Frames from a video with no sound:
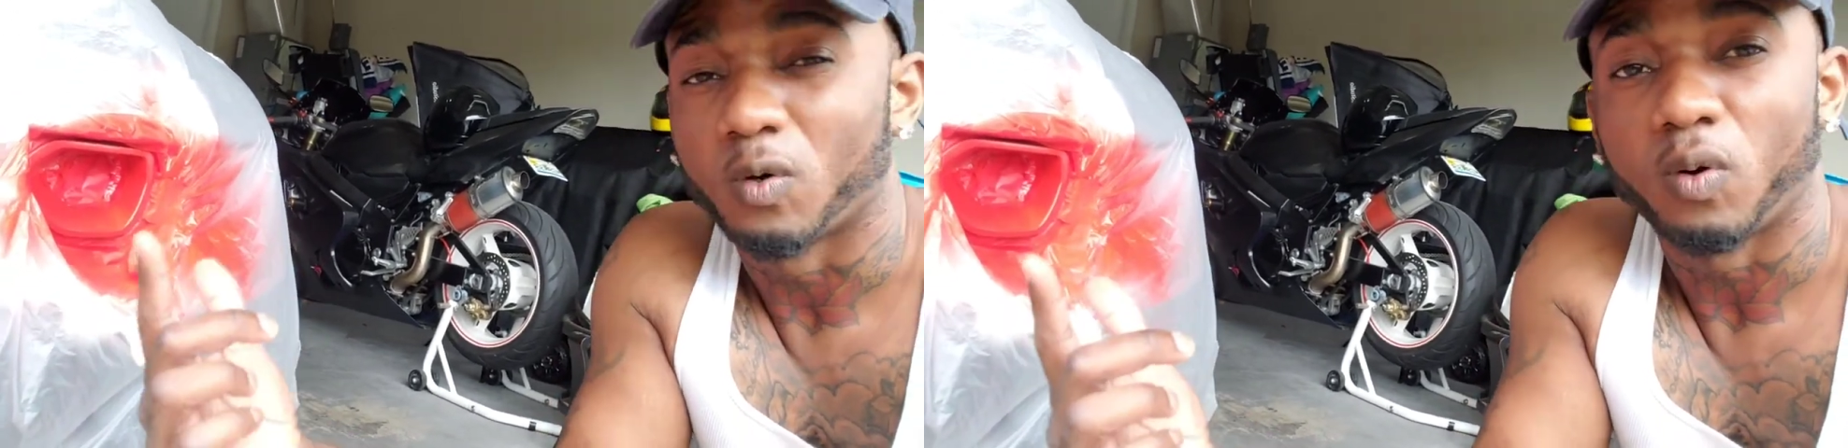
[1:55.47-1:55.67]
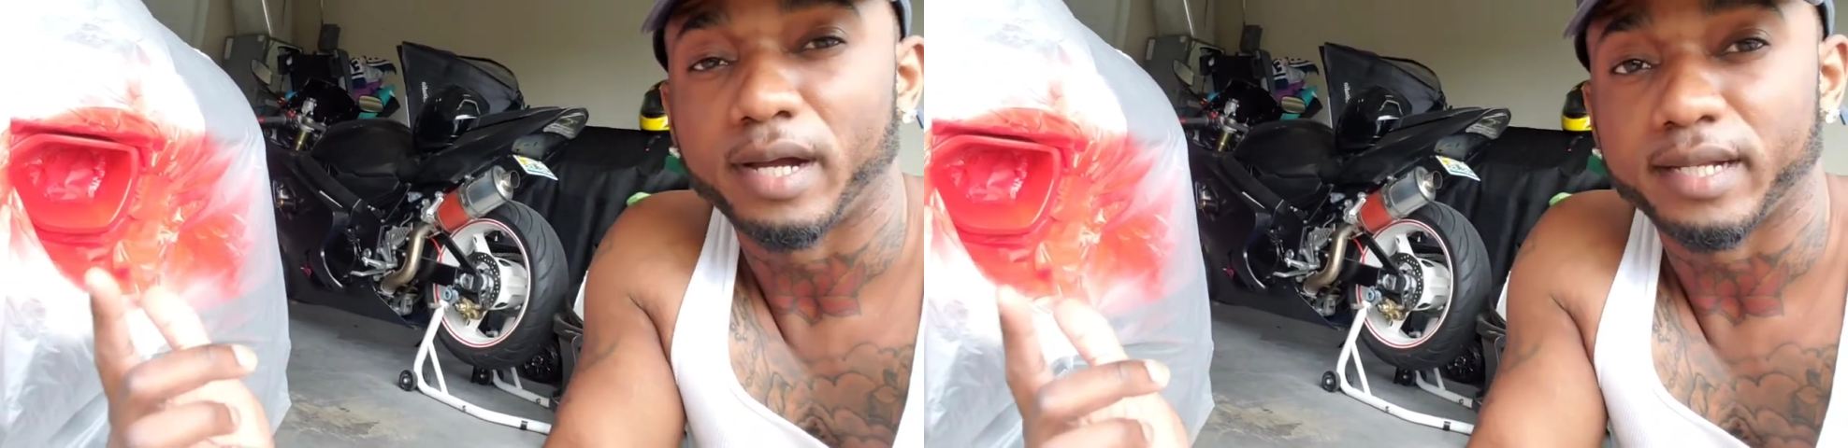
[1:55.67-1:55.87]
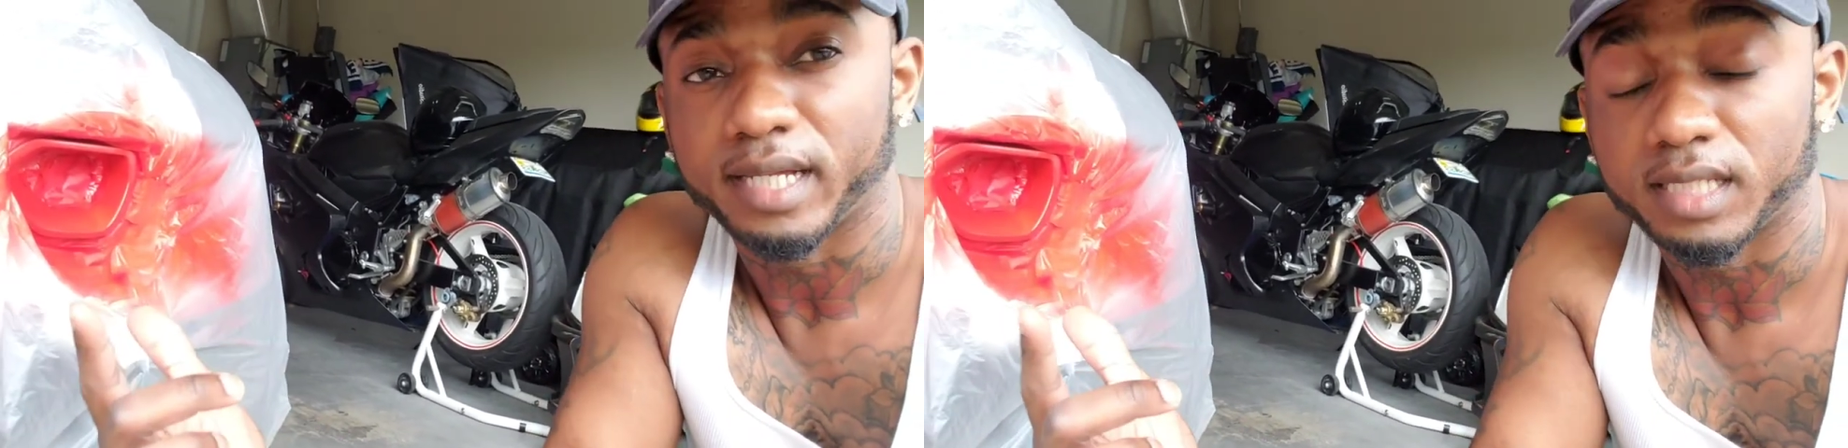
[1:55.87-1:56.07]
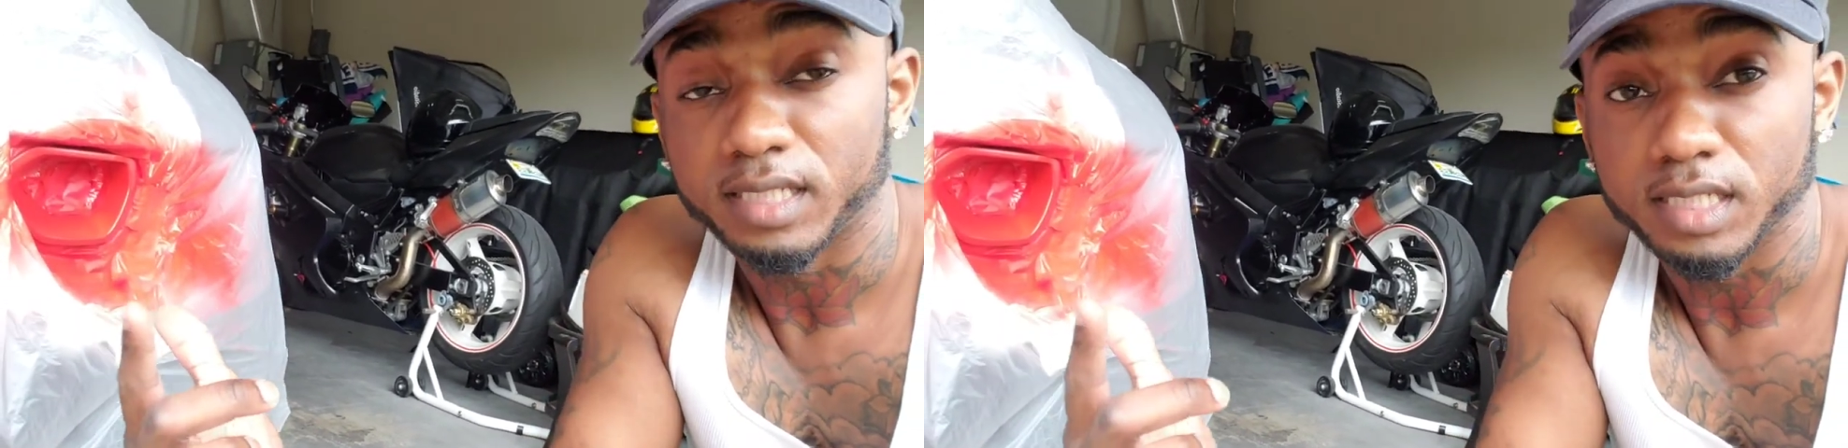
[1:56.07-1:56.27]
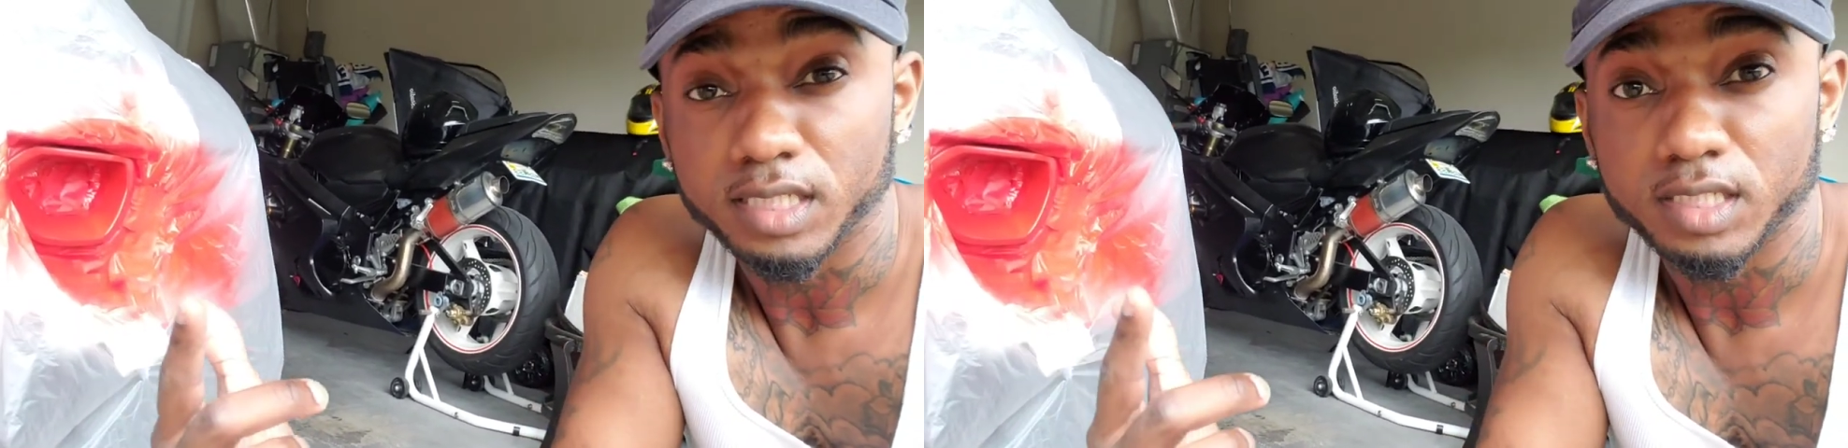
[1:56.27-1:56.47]
white
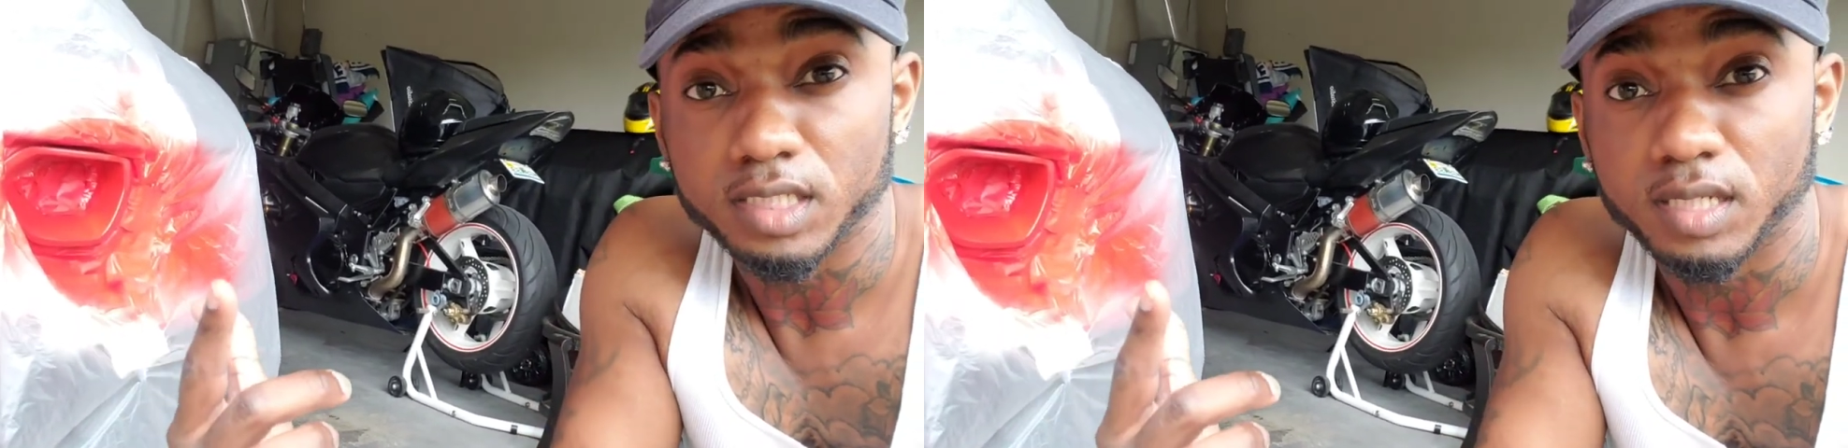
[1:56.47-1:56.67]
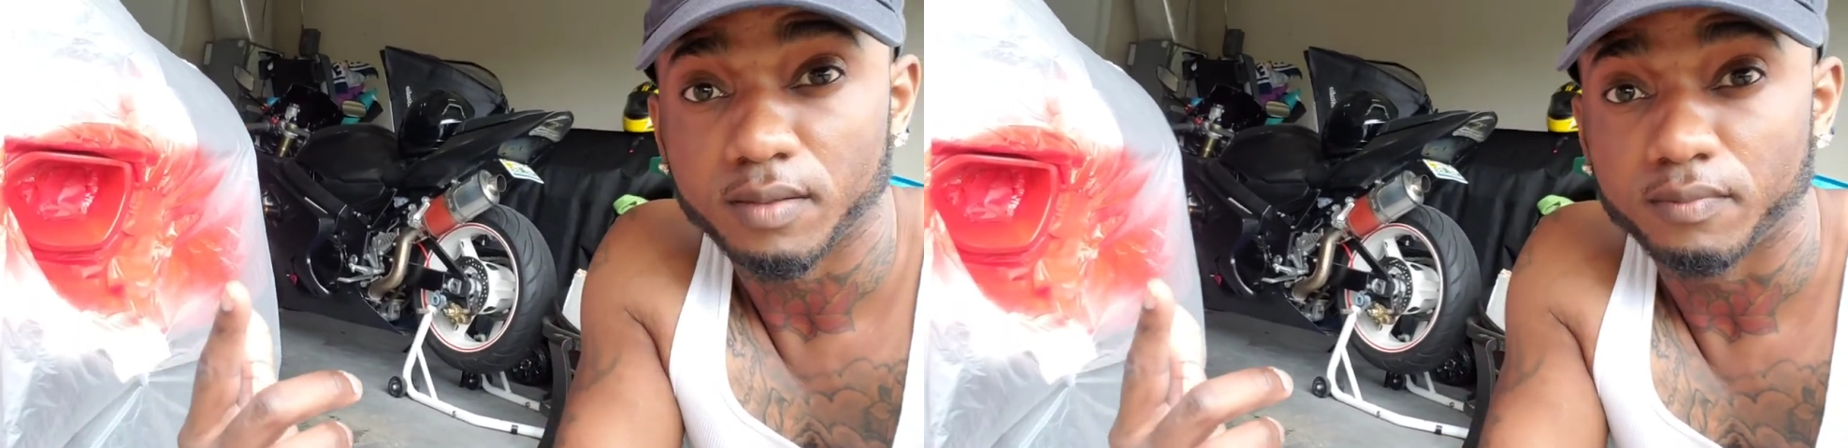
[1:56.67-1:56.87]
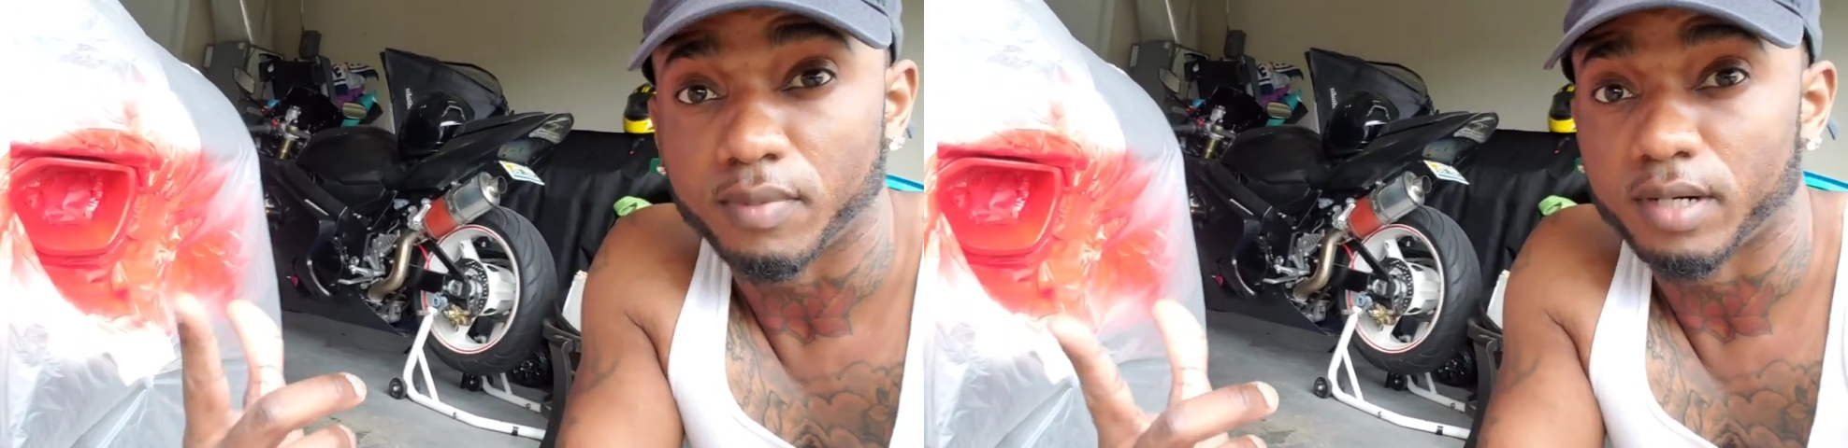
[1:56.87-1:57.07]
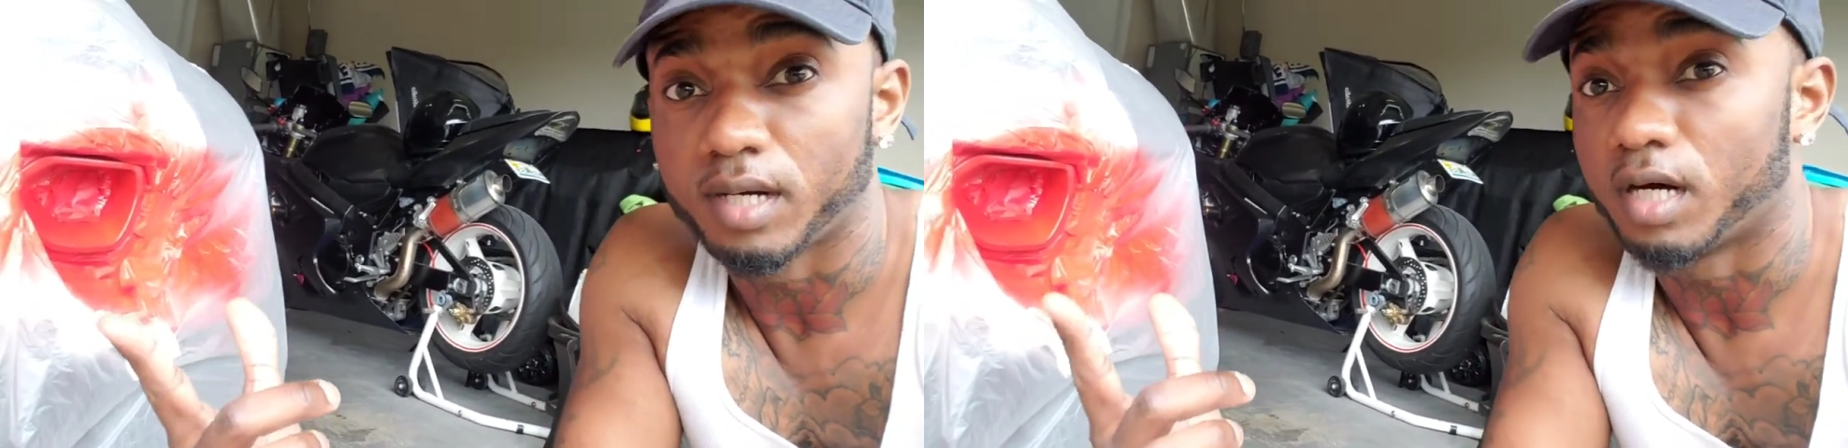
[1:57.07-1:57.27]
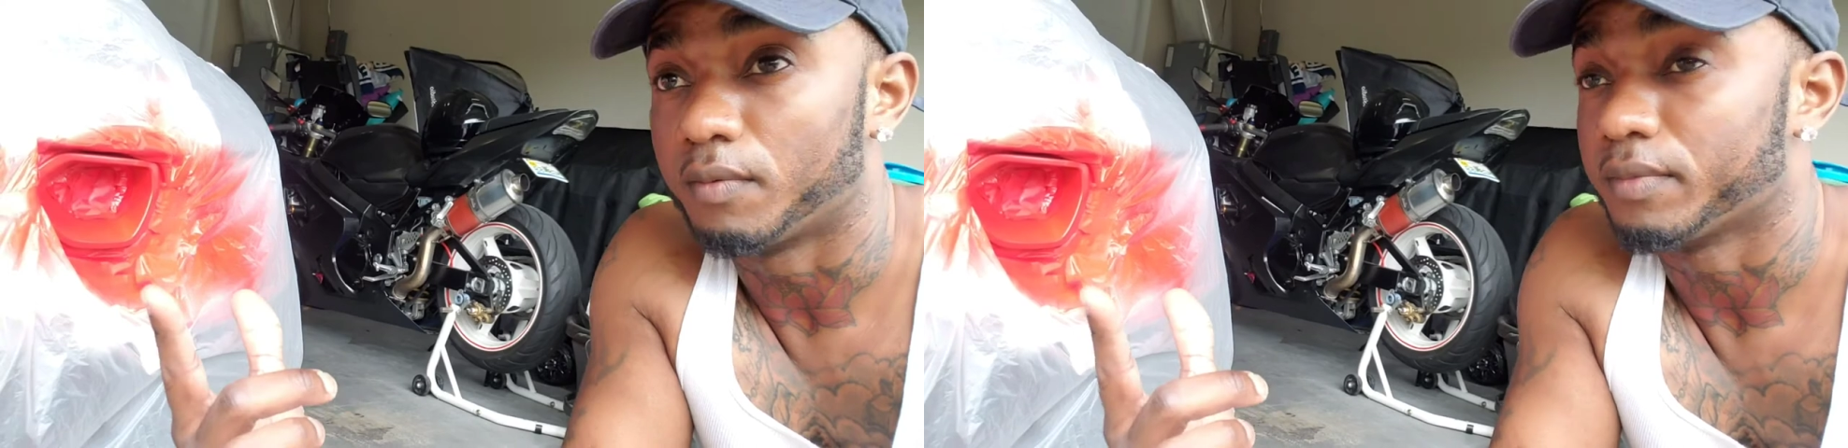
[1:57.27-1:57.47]
LEDs, but
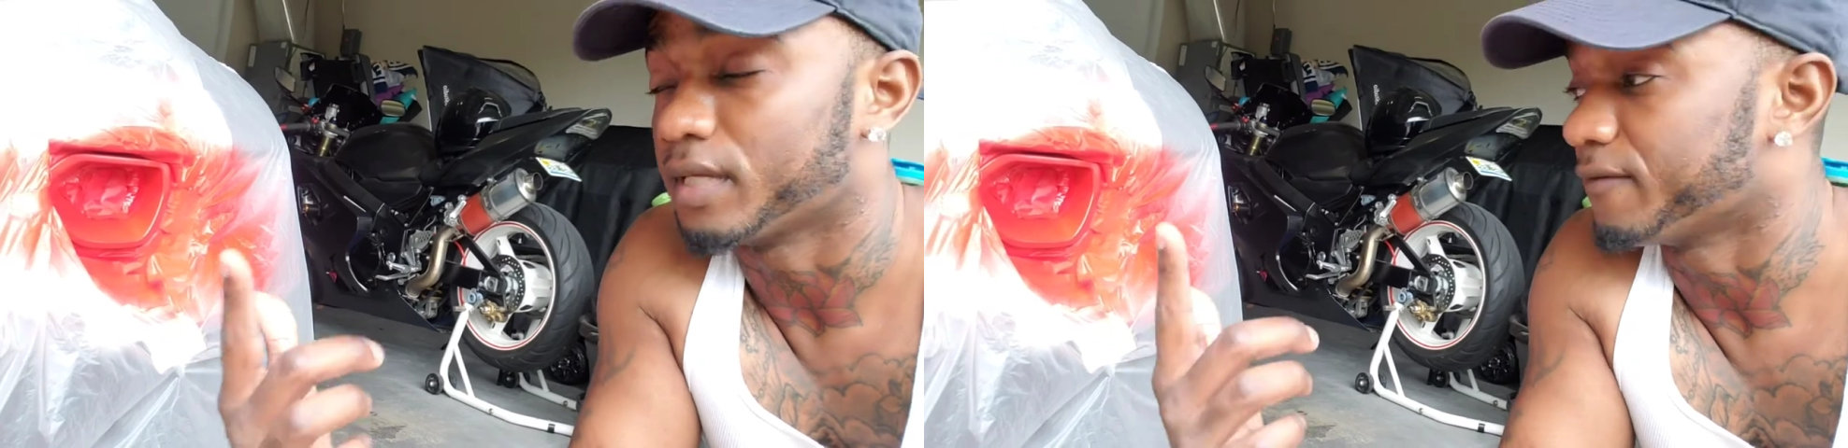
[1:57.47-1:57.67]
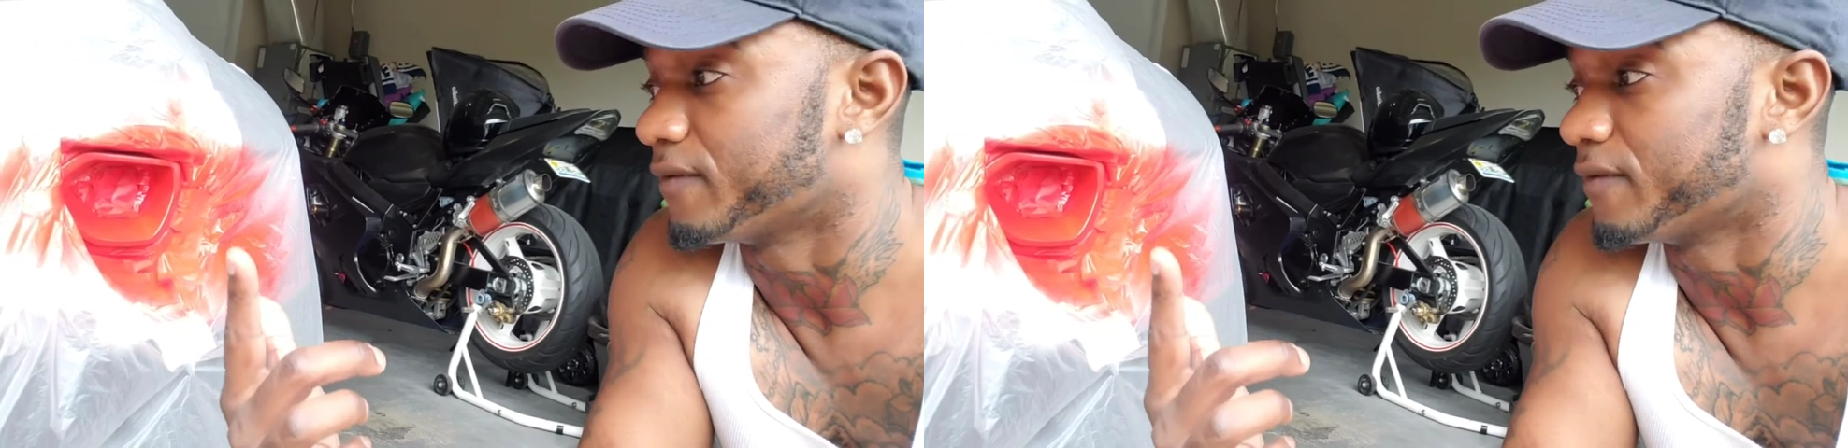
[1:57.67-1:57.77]
I'm